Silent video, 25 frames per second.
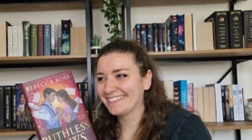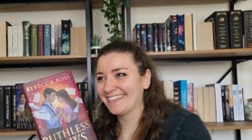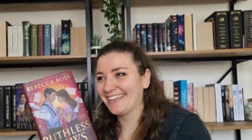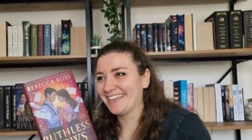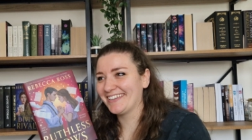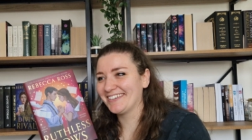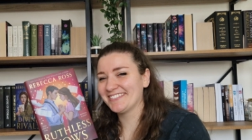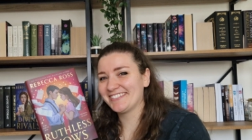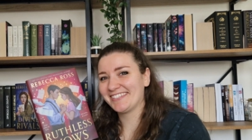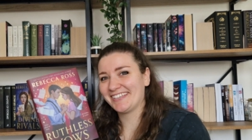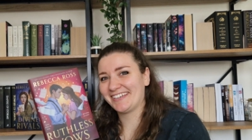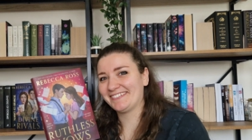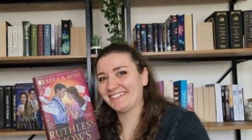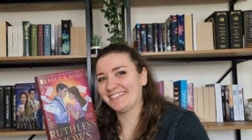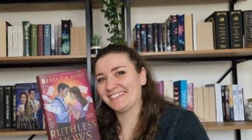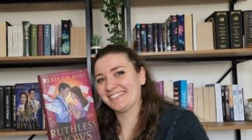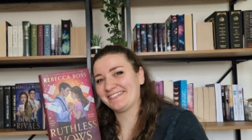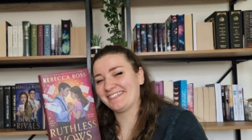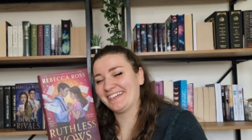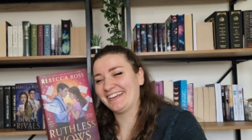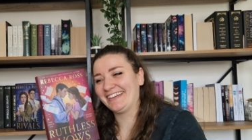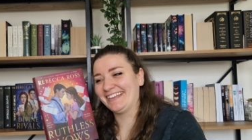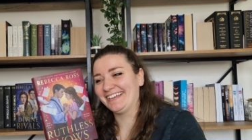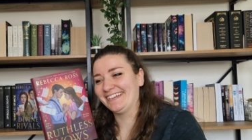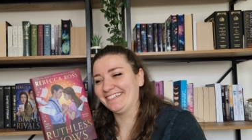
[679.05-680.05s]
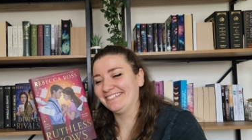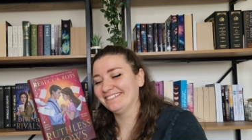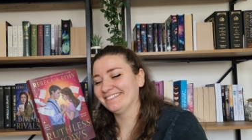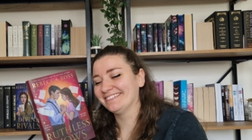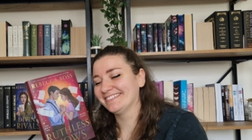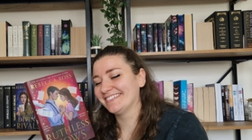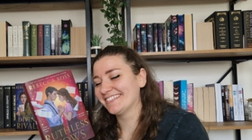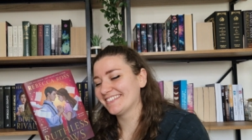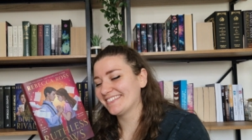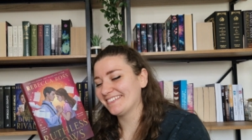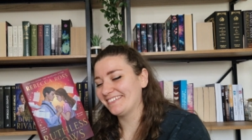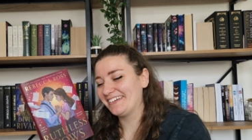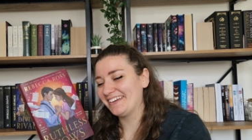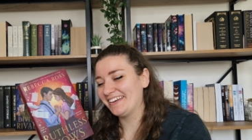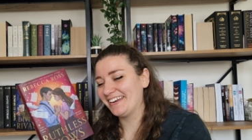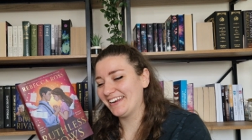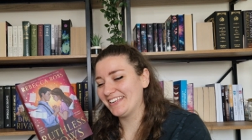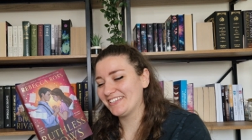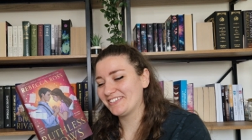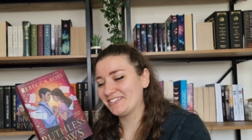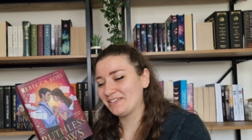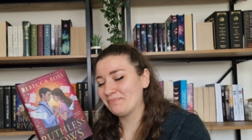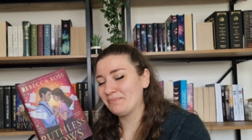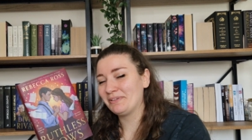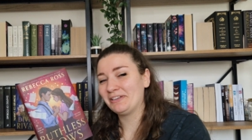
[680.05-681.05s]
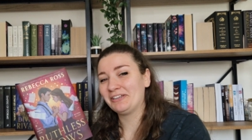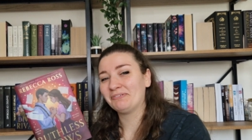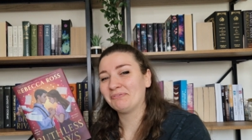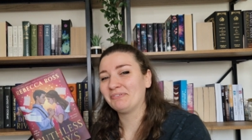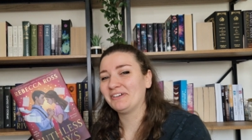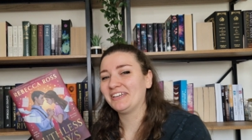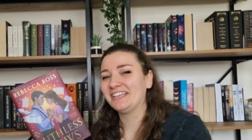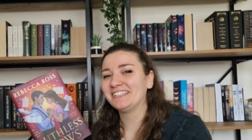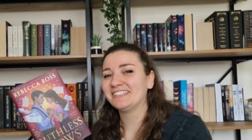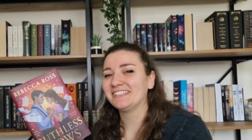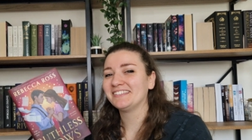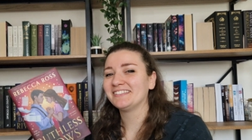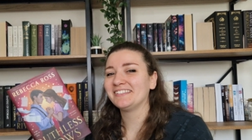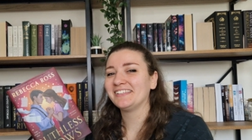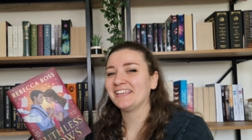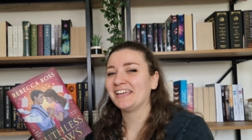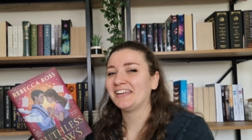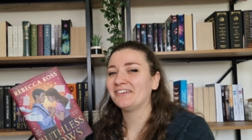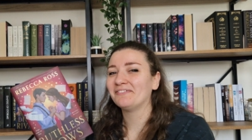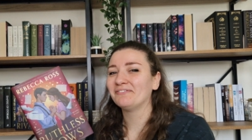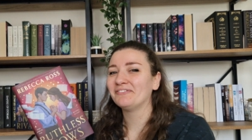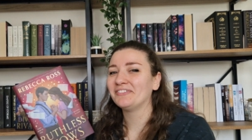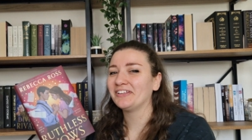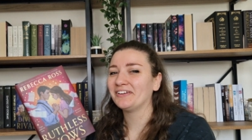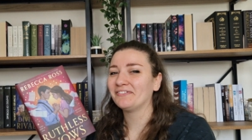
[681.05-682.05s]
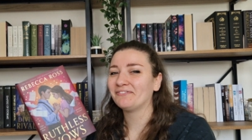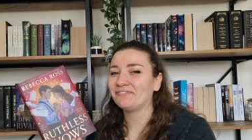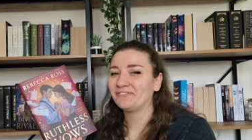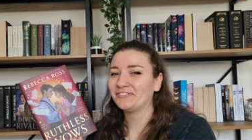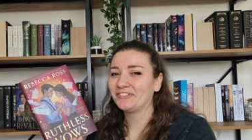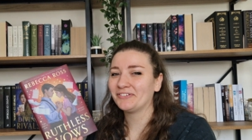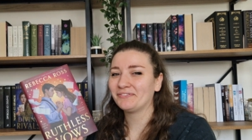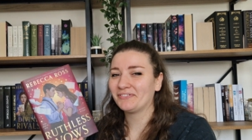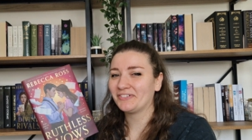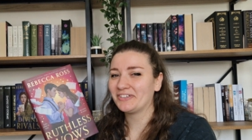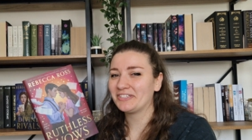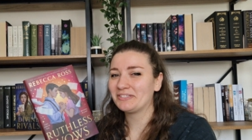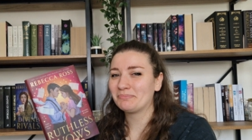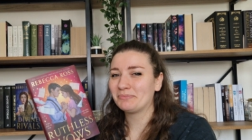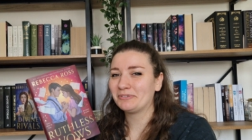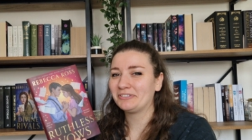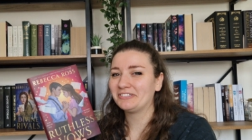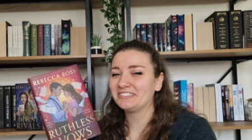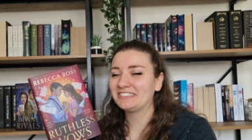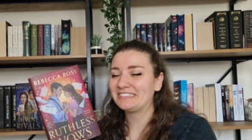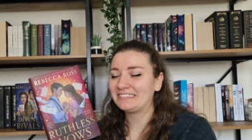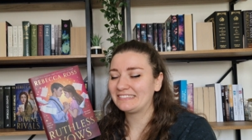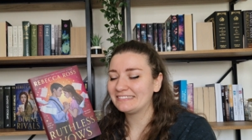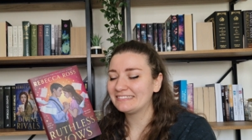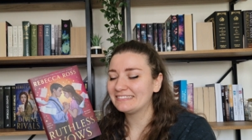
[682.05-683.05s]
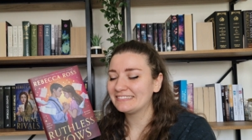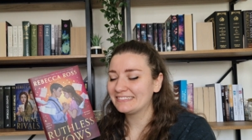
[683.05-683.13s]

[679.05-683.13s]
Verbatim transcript: Are you serious right now? It's literally been a week since the end of the, the first book.